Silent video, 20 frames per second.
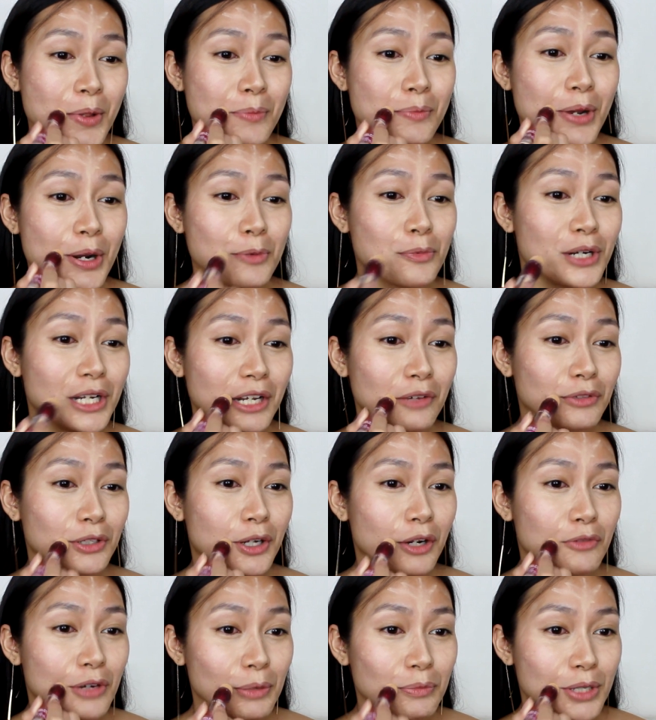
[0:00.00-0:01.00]
But I really have to
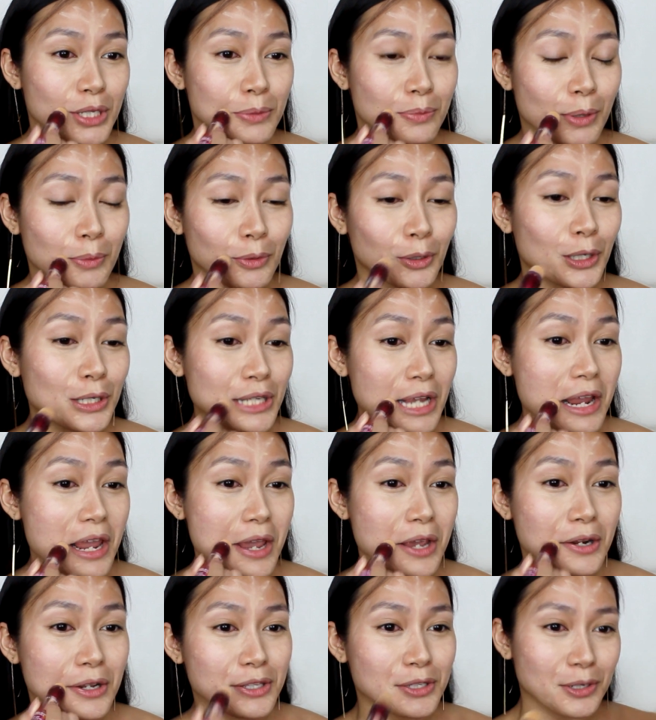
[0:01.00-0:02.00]
cover up this pimple because I
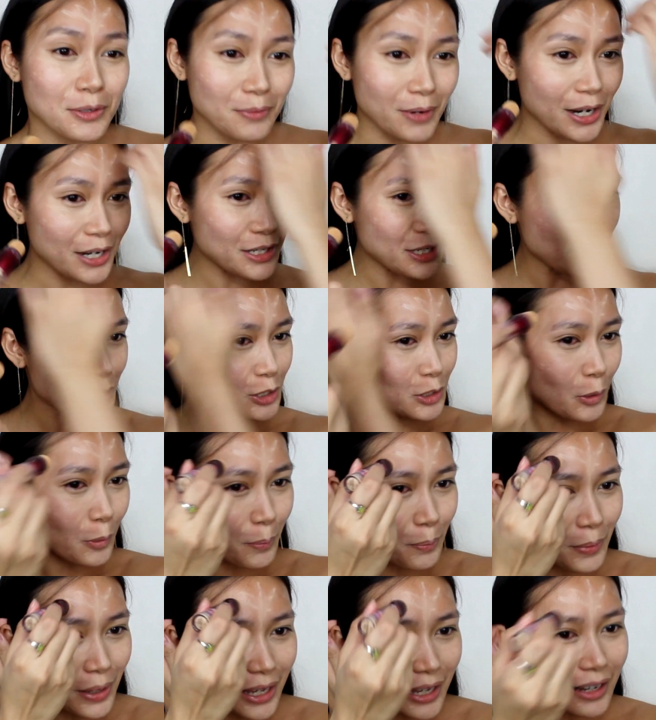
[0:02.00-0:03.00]
hate it so much. It's so
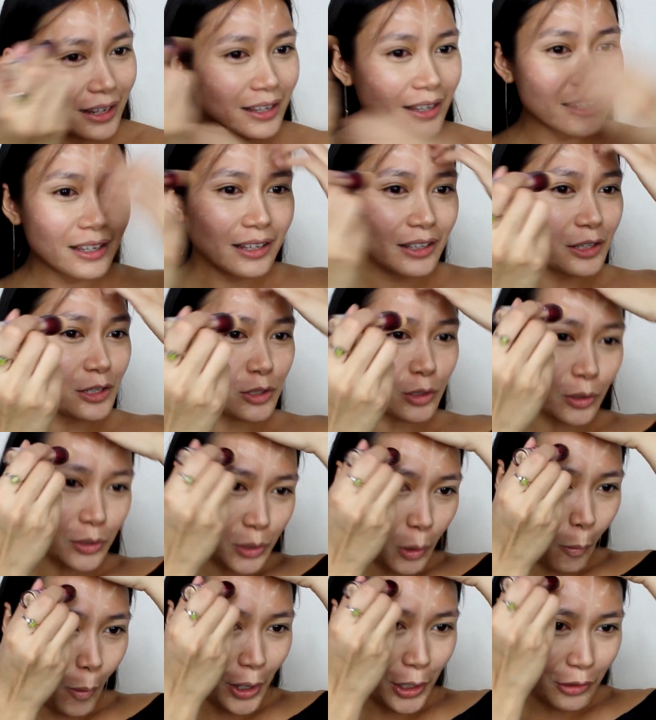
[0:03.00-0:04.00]
big. There's
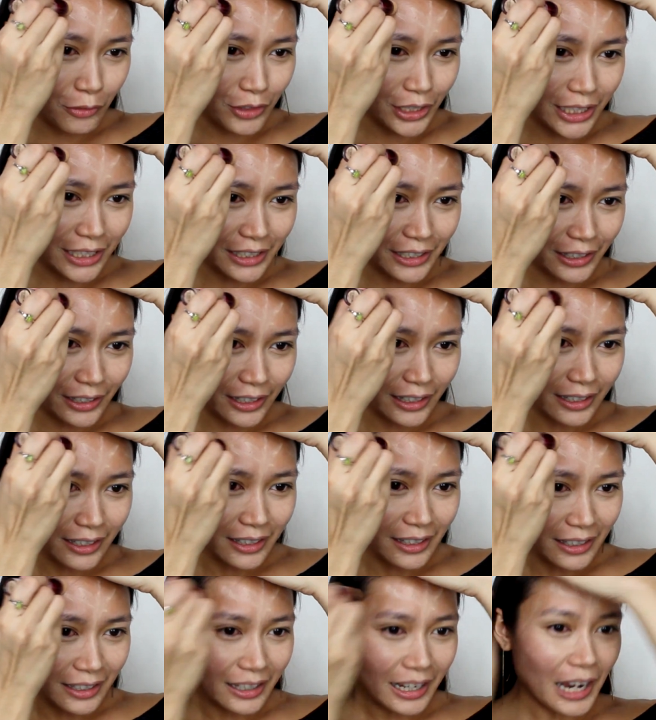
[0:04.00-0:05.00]
also one over here.
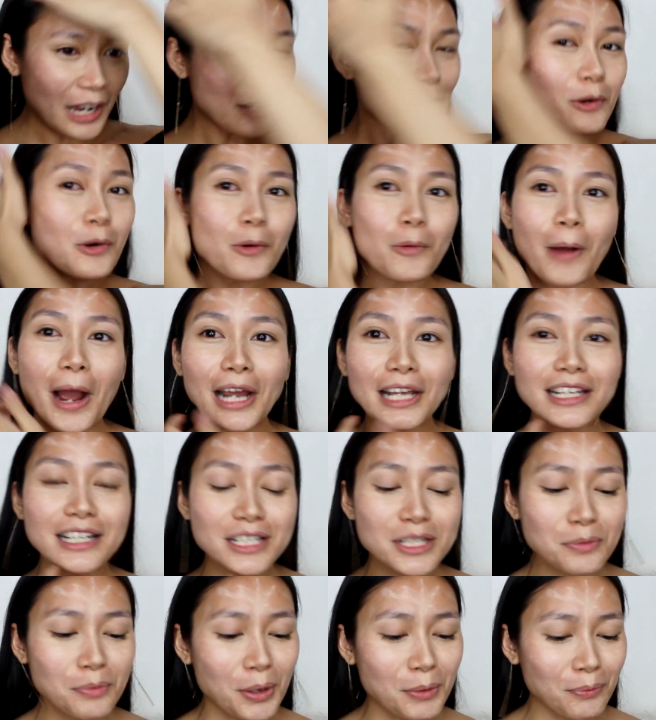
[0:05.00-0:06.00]
I don't know why
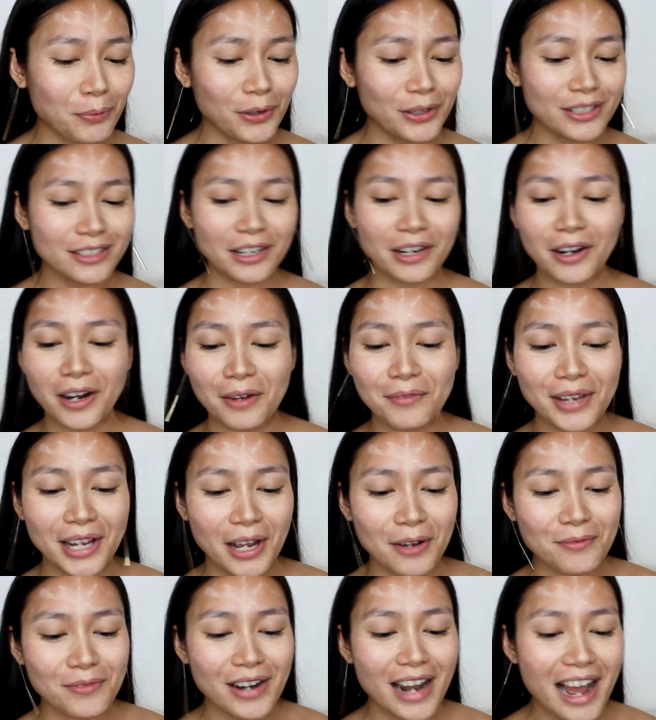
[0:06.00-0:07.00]
these pimples are coming
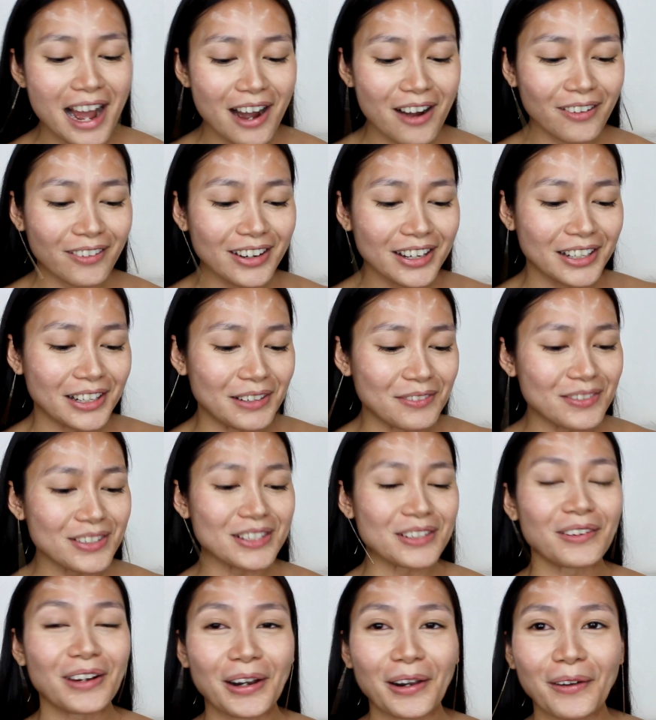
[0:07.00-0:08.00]
up now. I'm
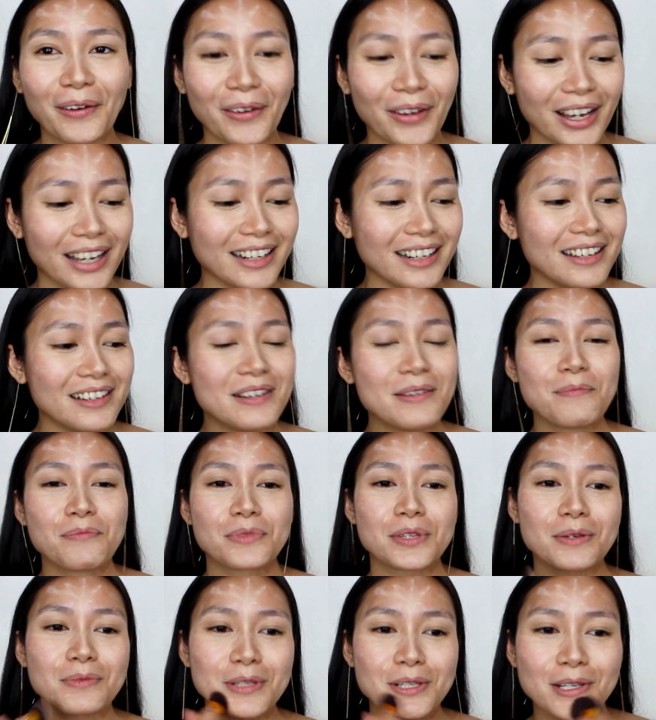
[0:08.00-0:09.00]
so annoyed.
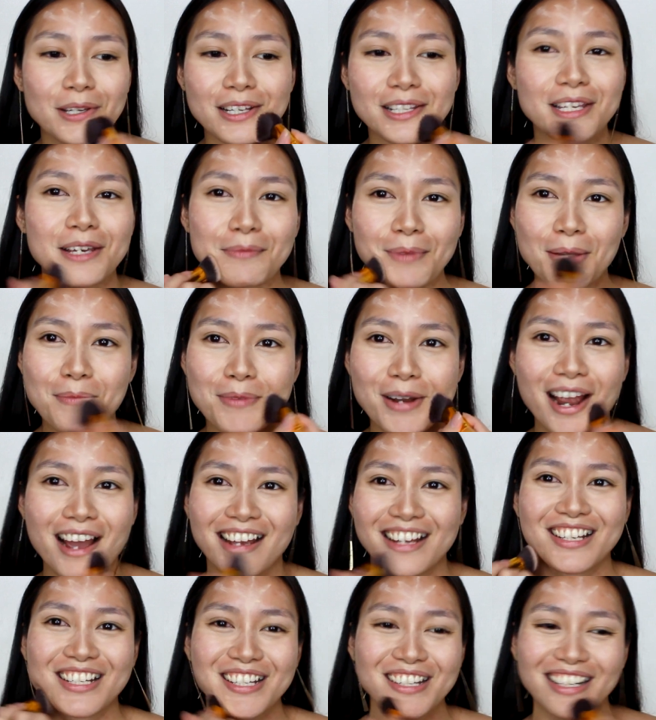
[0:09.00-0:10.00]
So I'm just gonna take my
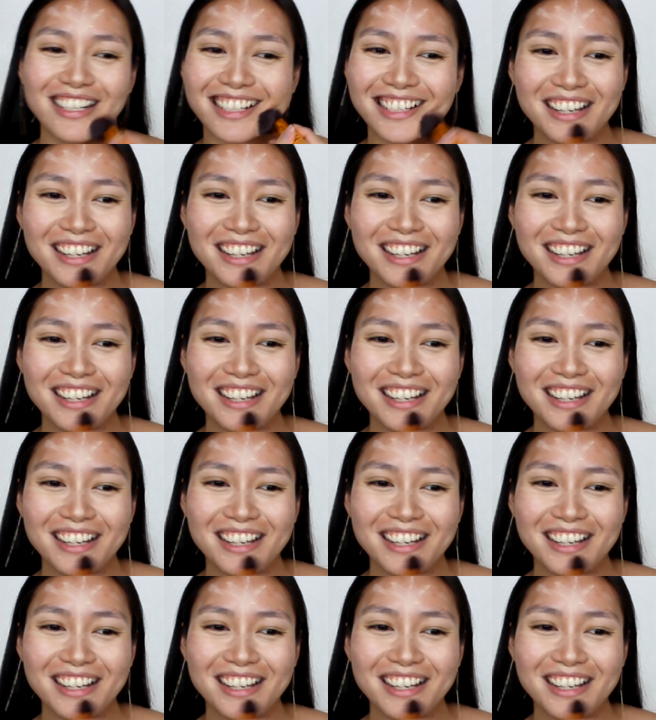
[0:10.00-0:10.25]
brush.